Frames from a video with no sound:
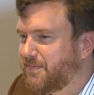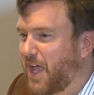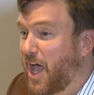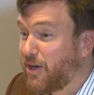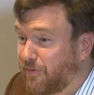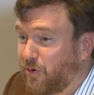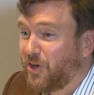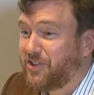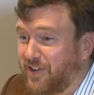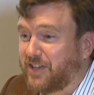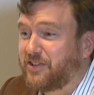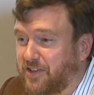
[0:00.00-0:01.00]
And of course,
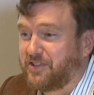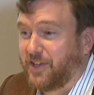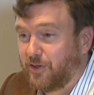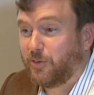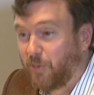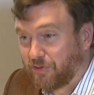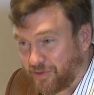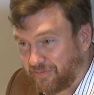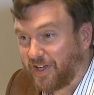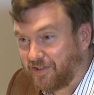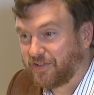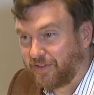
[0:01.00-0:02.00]
that's the single most
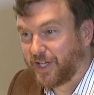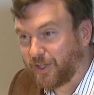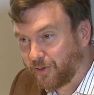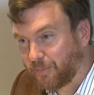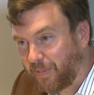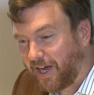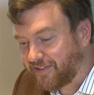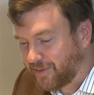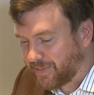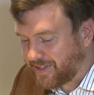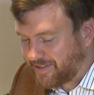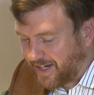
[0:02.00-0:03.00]
offensive thing you could
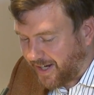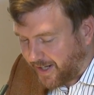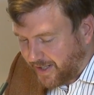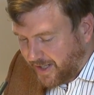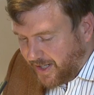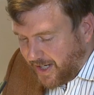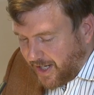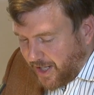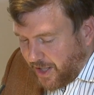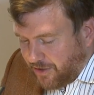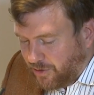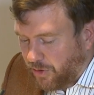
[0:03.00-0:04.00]
possibly say.
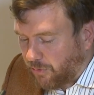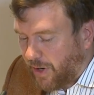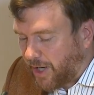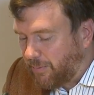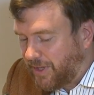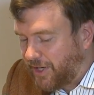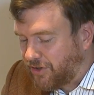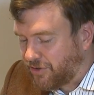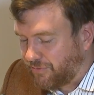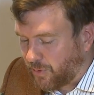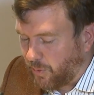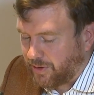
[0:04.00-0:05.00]
So the
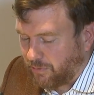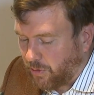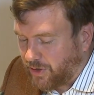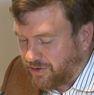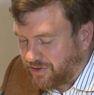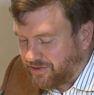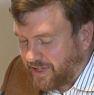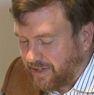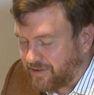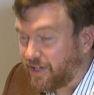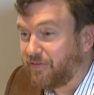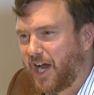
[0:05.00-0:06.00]
recommendation for what you should say
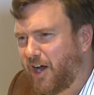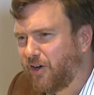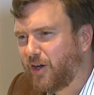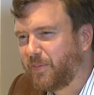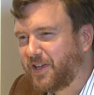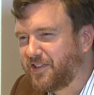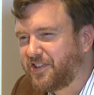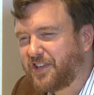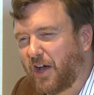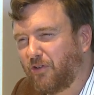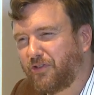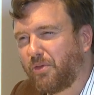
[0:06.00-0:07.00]
instead of Arab is
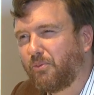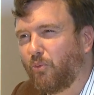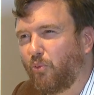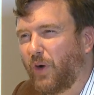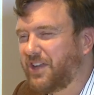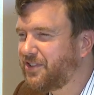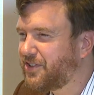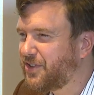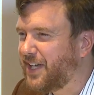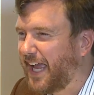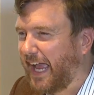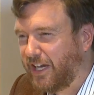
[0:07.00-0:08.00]

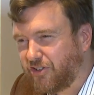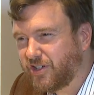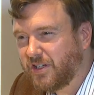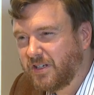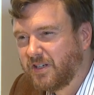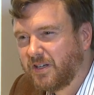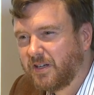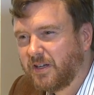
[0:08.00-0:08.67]
Southwestern Asian?